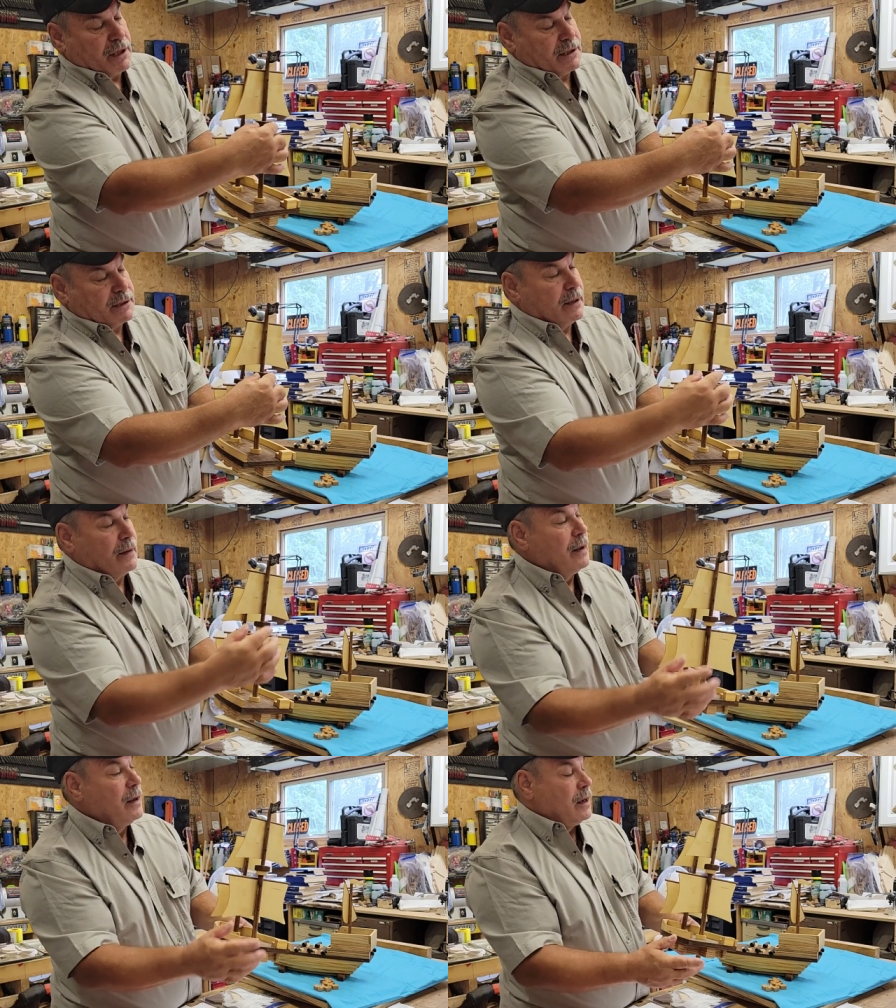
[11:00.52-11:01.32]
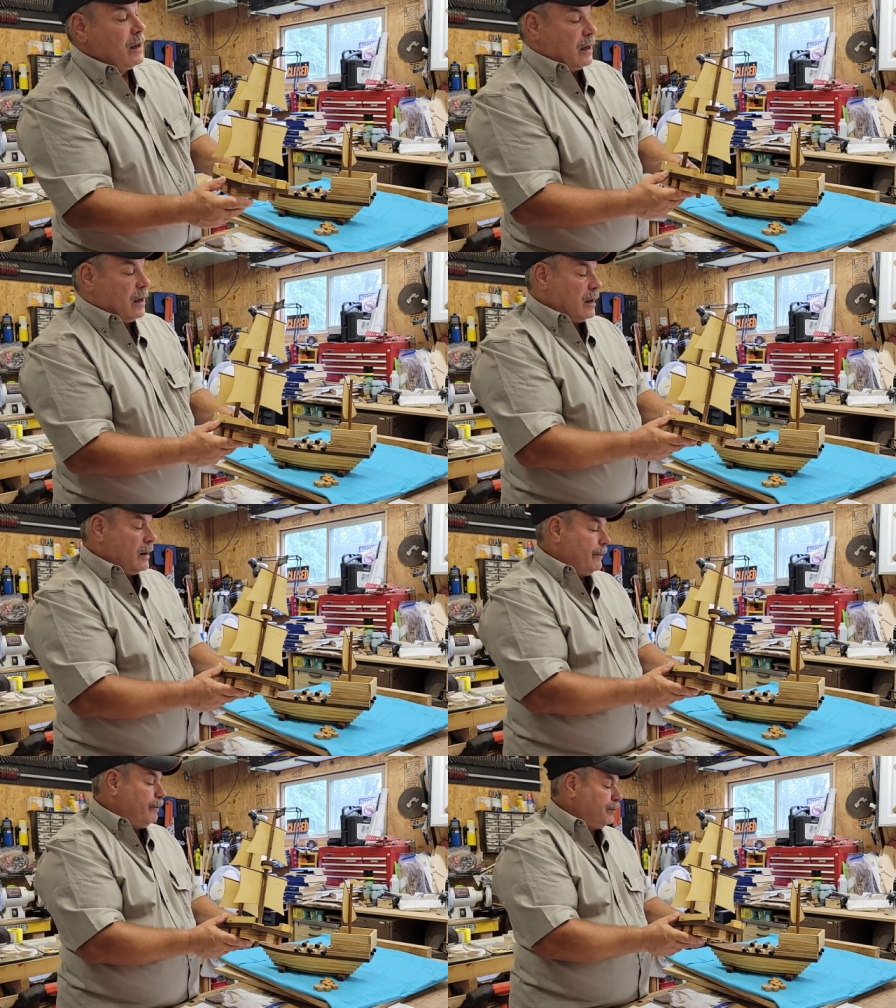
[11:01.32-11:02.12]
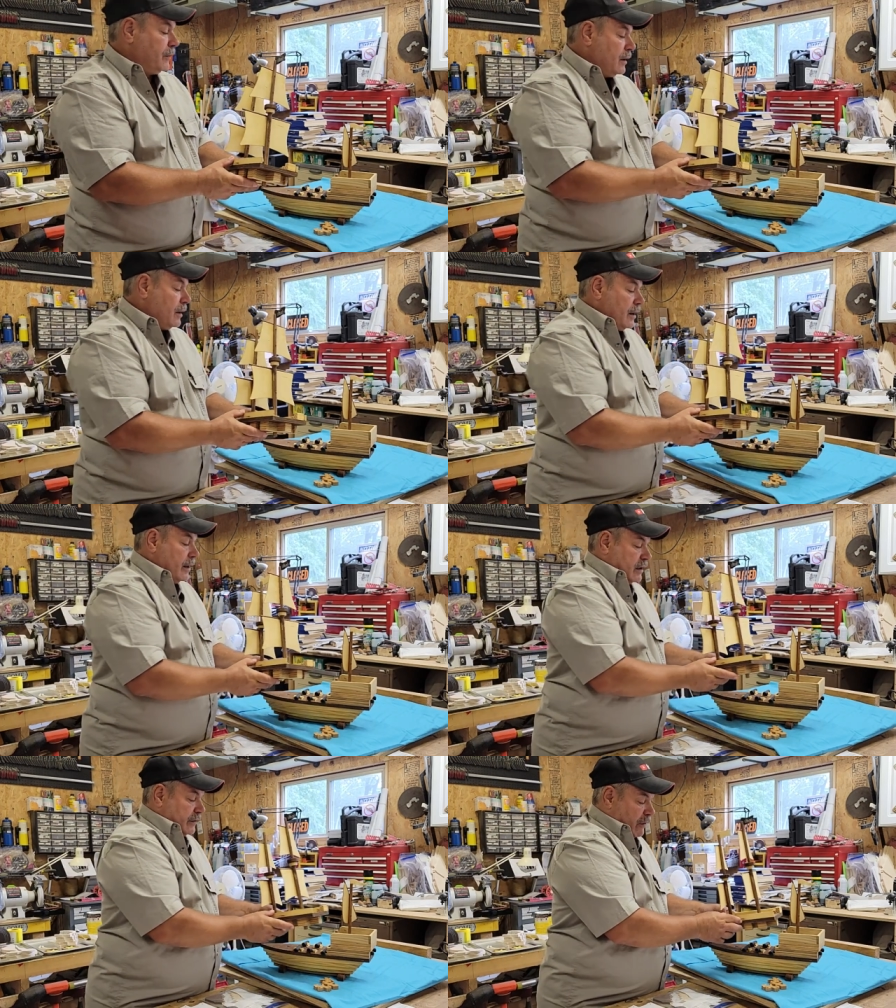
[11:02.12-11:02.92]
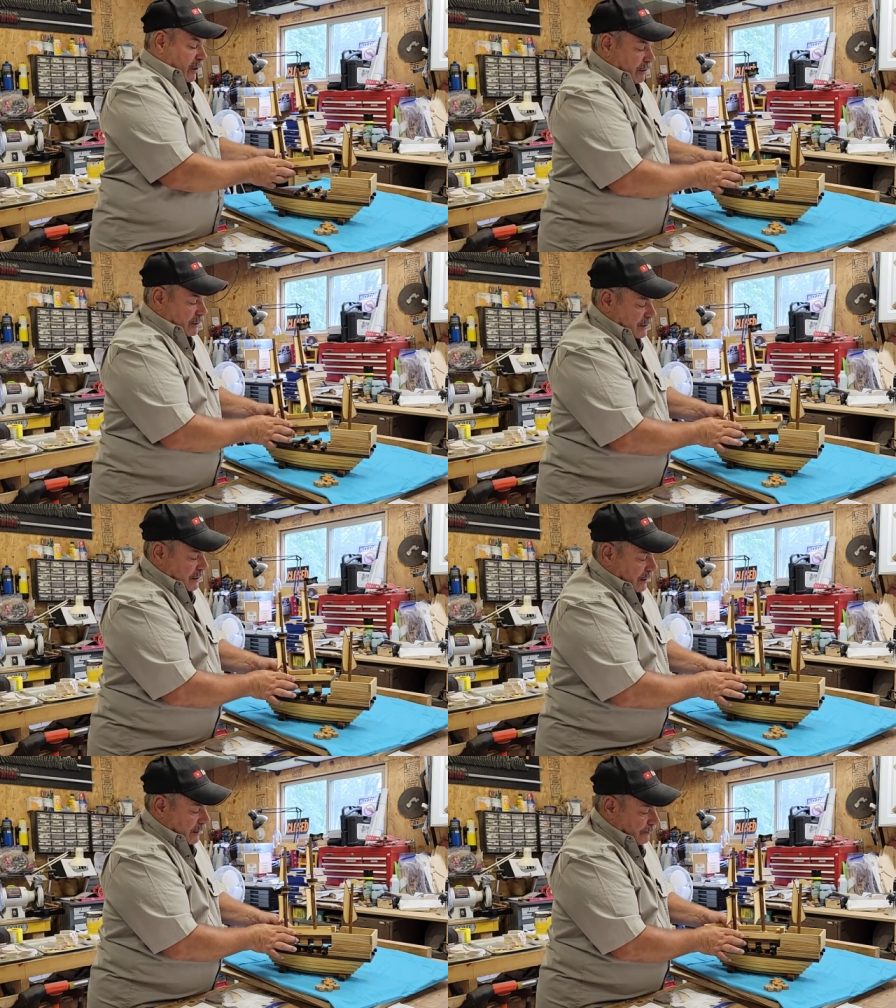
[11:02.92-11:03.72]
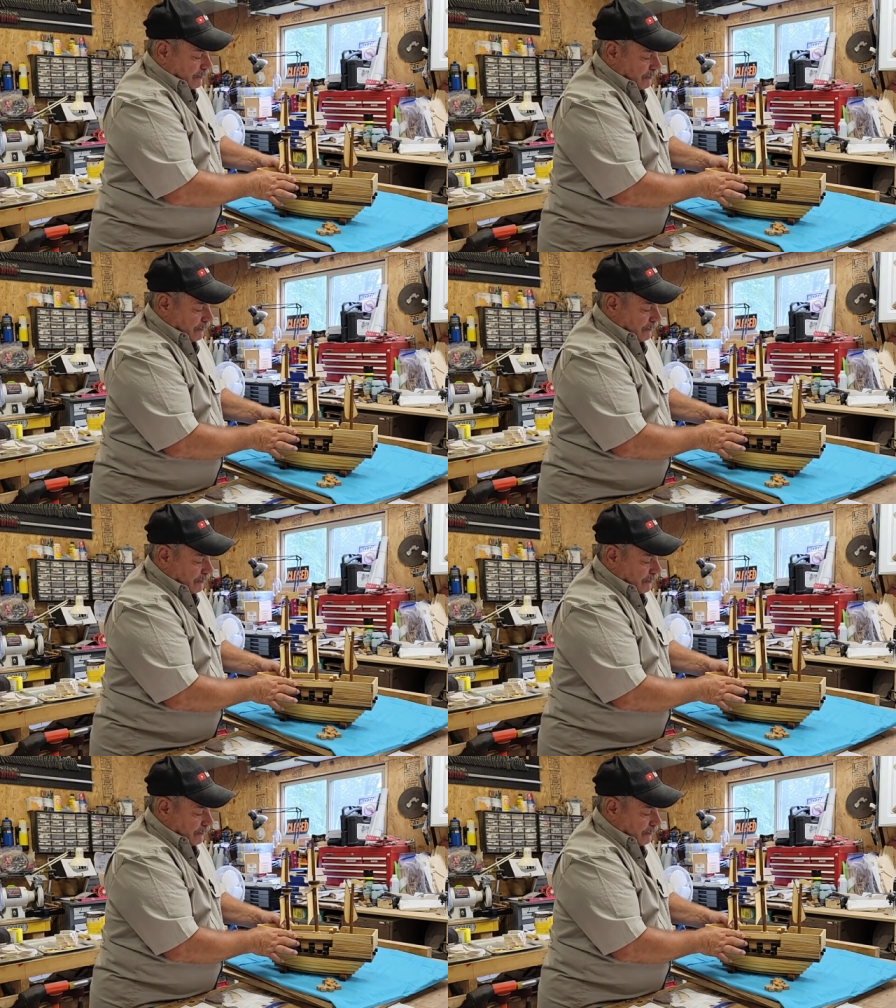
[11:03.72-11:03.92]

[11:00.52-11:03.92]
nest. Um, as far as the,